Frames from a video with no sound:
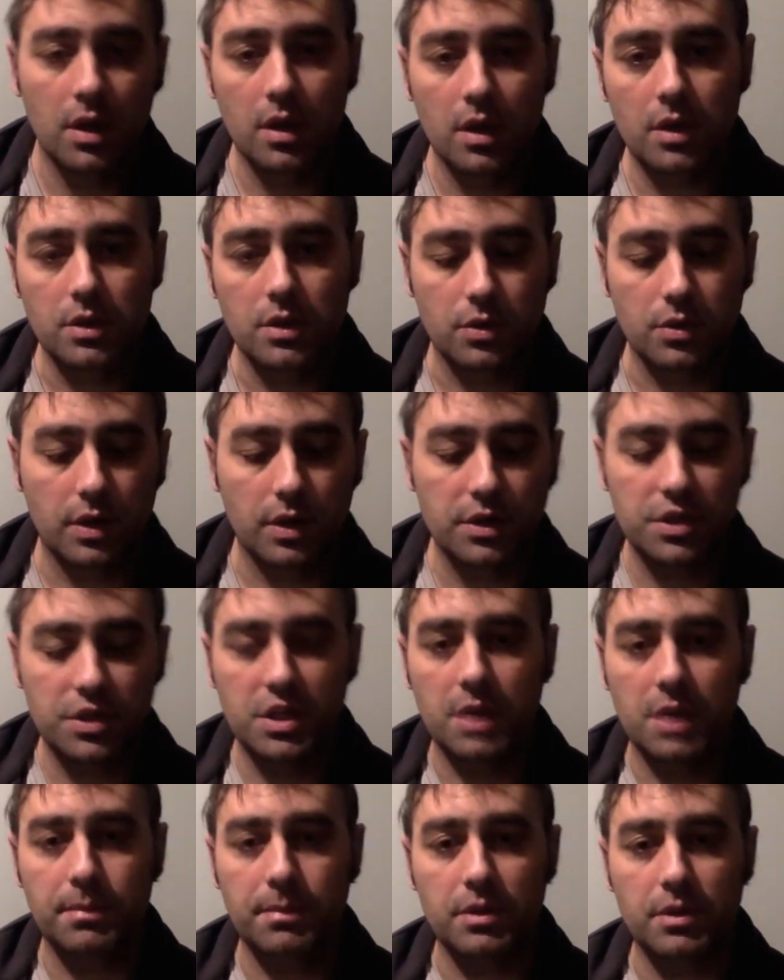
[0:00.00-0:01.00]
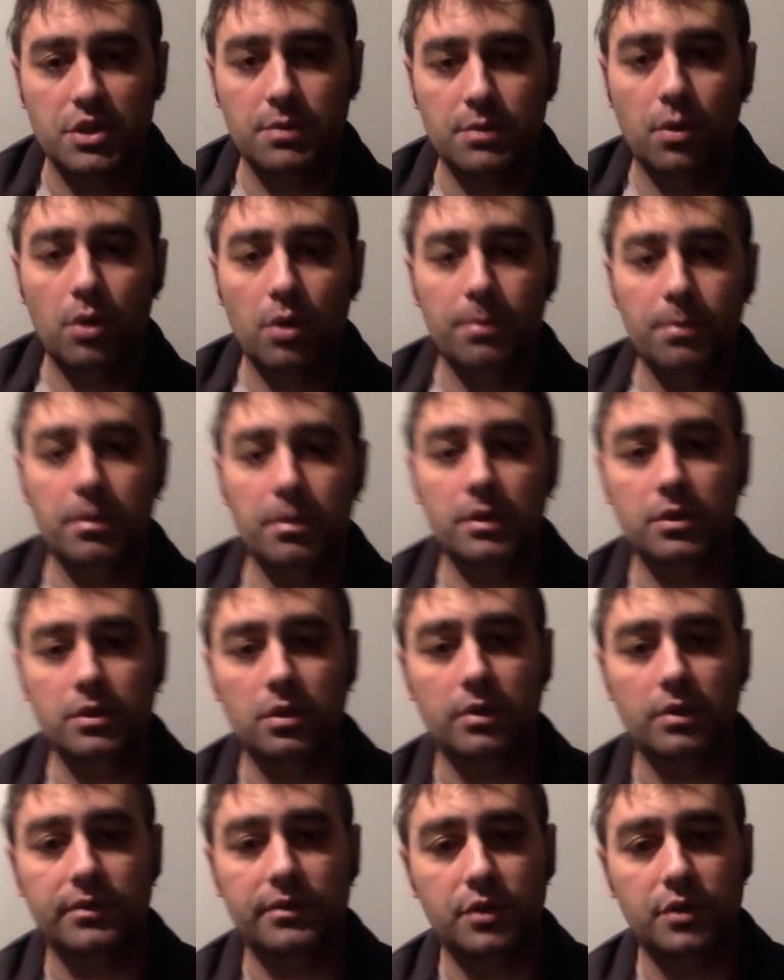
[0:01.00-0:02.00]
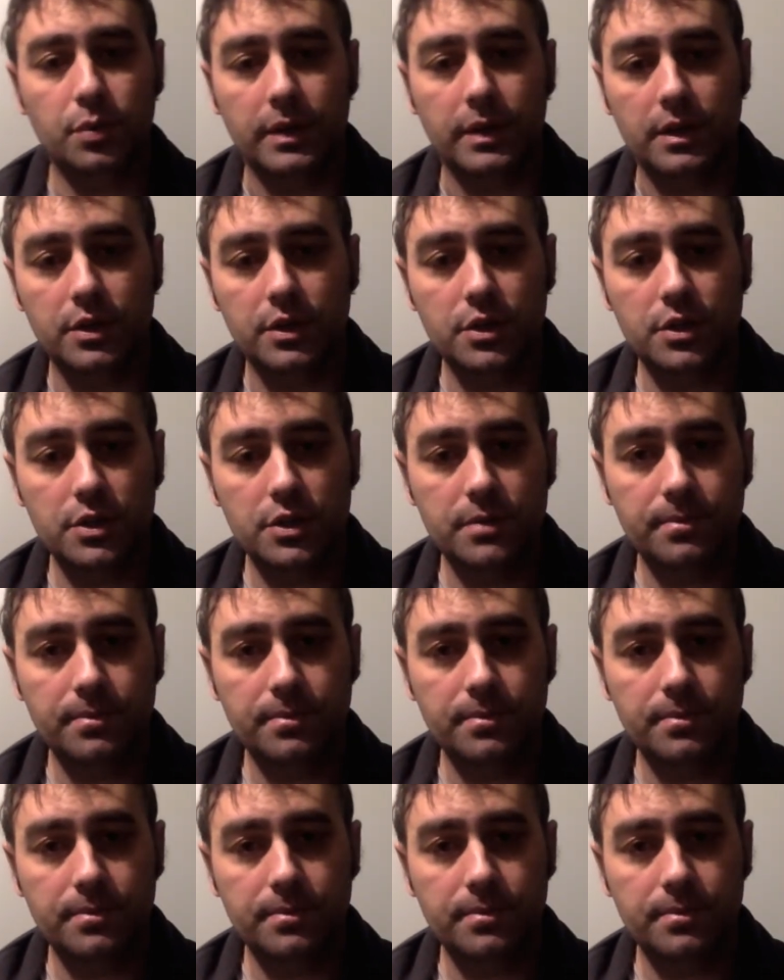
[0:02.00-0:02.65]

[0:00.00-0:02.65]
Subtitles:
So I just keep a small bundle of twigs,